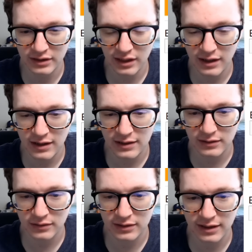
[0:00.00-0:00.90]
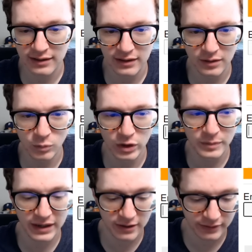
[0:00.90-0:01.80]
Yang. Got him. What
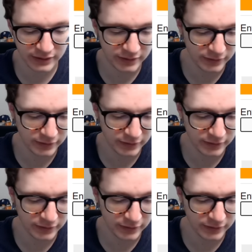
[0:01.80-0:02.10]
about